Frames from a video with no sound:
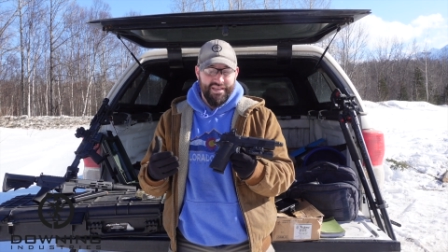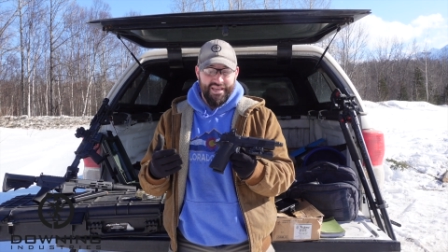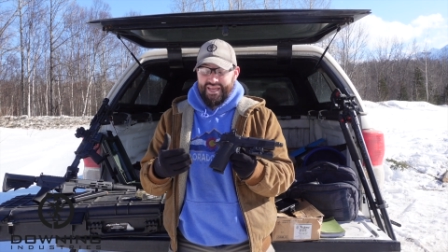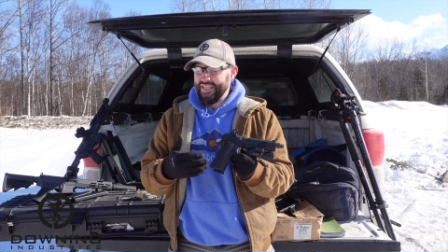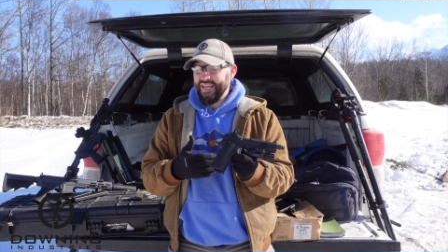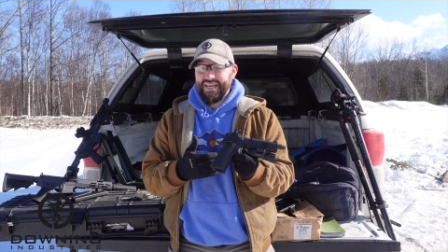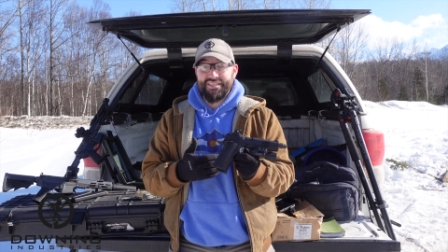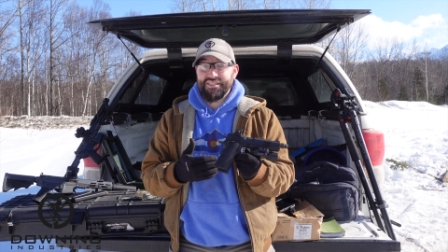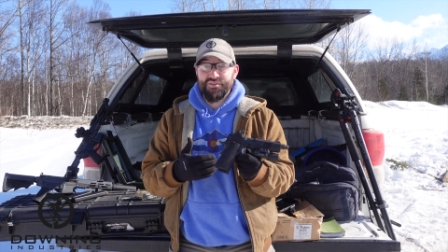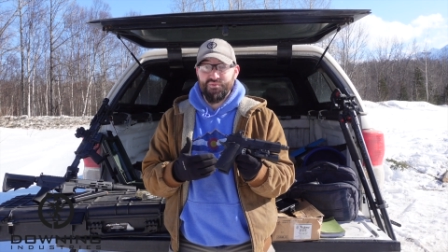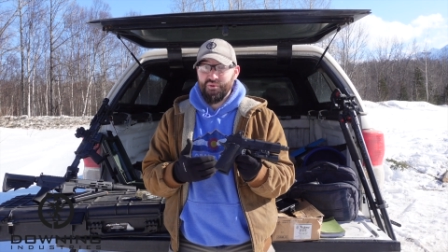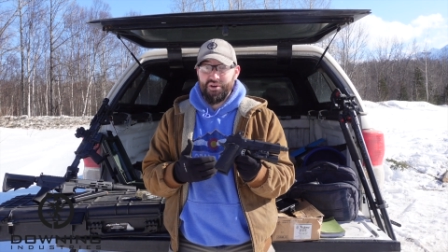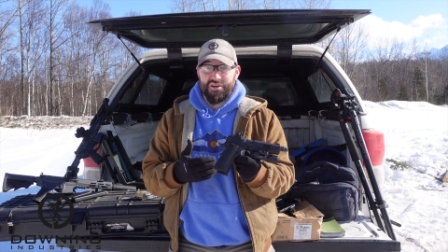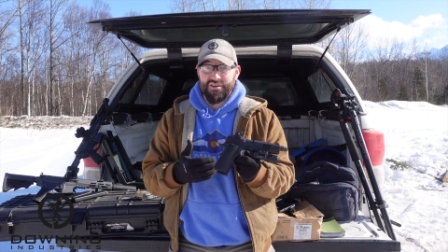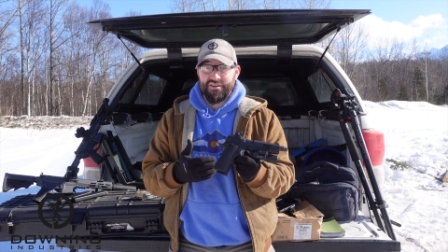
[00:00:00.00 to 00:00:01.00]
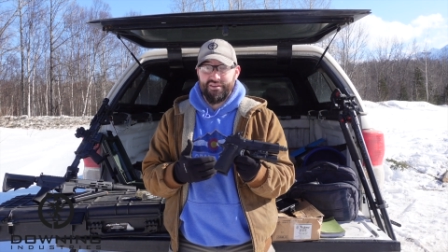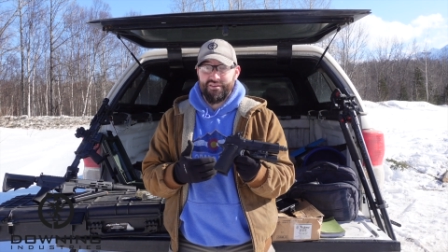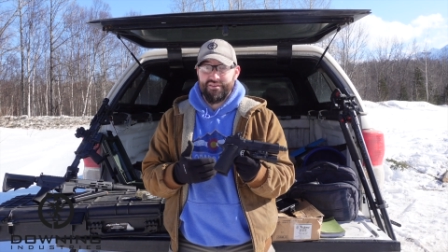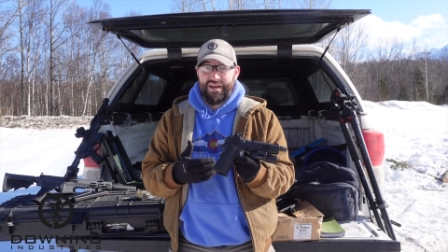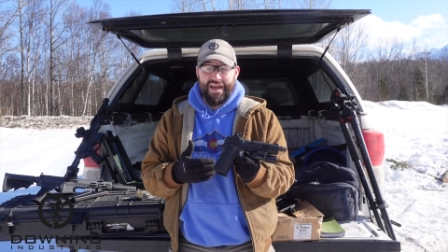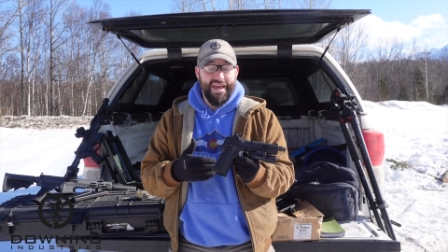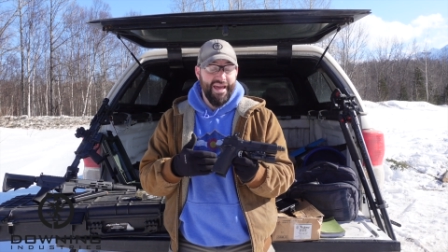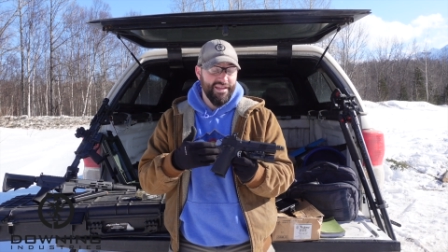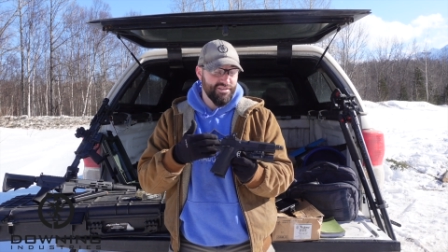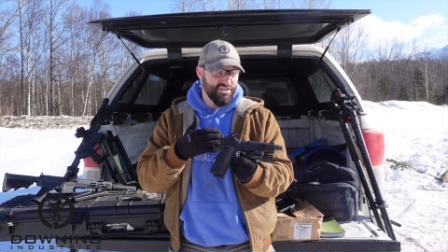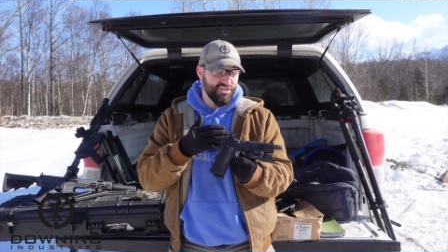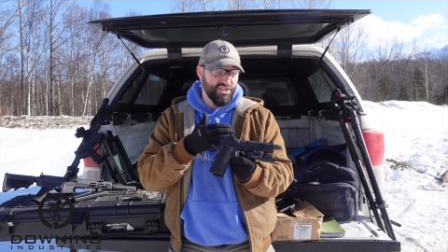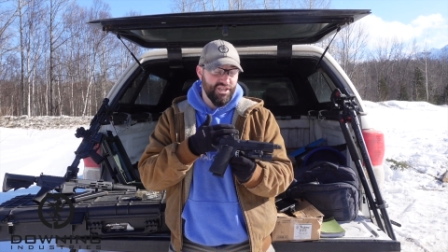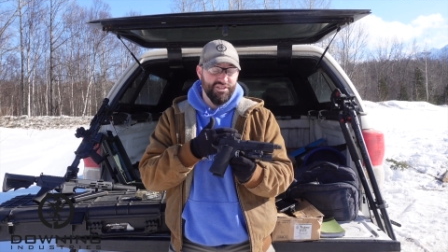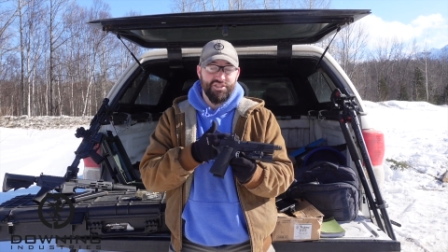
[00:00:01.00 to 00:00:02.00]
and yeah, it didn't work. I had to
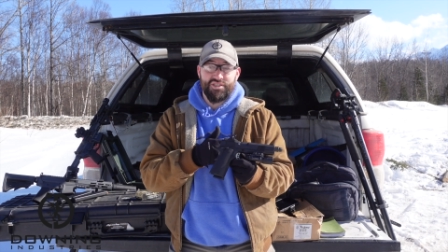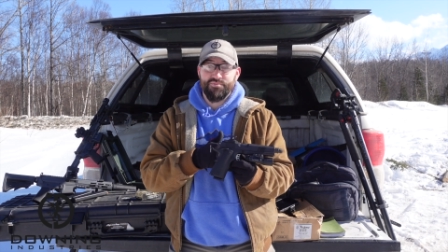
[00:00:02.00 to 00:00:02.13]
change